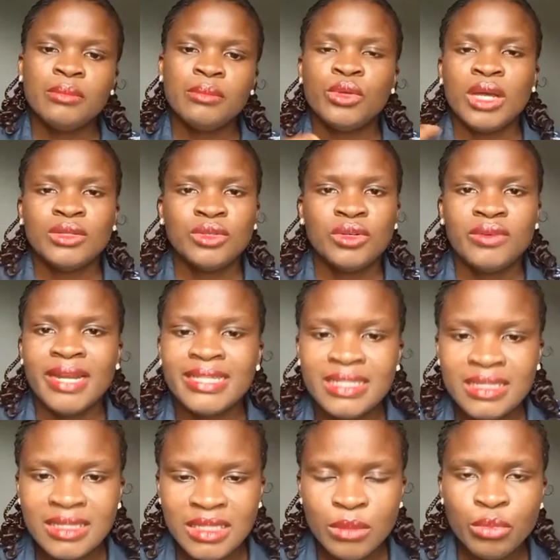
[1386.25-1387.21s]
you are done writing
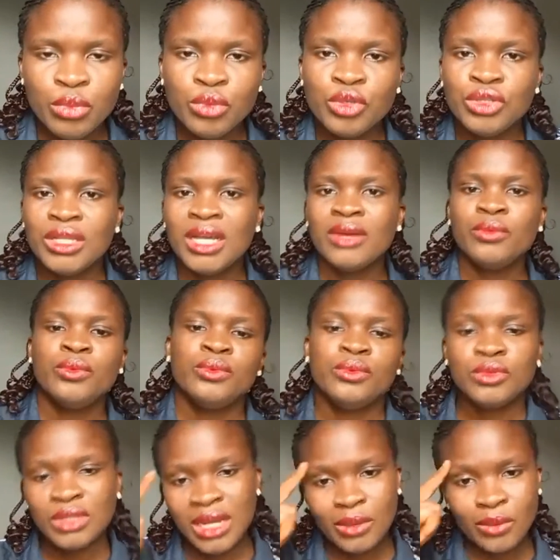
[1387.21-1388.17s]
the book, you
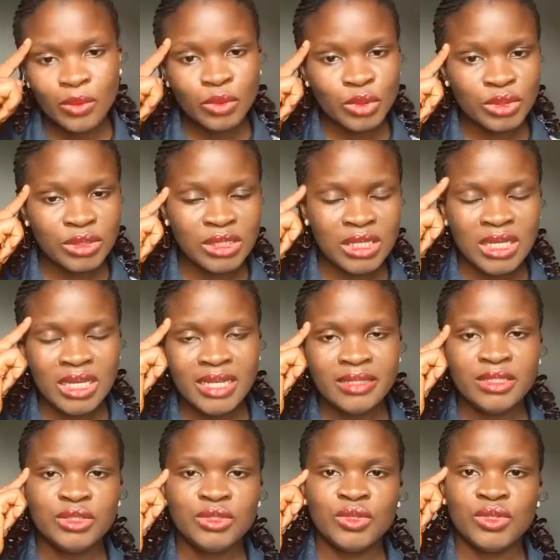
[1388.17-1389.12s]
now go to the
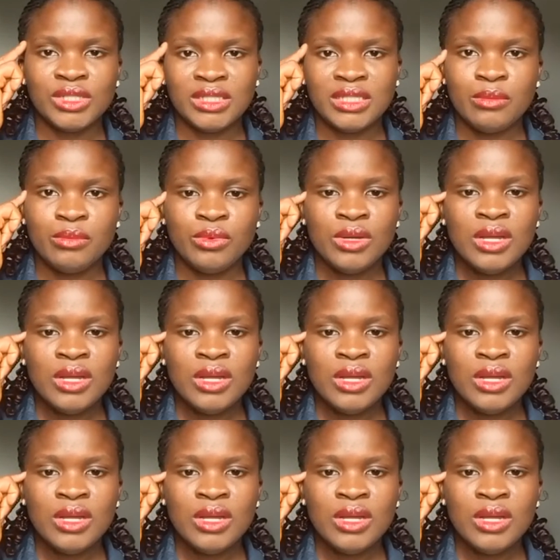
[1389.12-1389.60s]
editor's table,